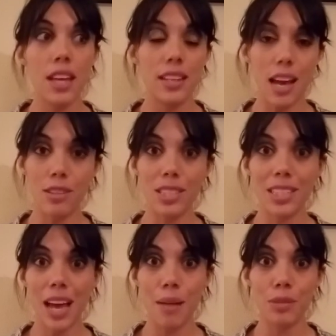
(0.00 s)
Now's the
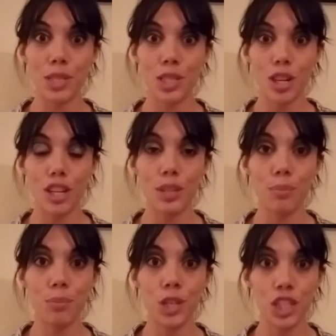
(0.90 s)
time to
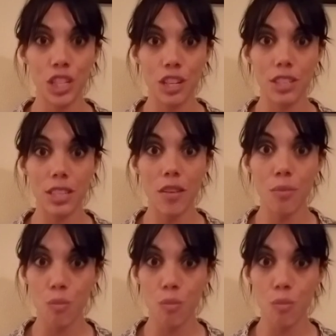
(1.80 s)
start pushing yourself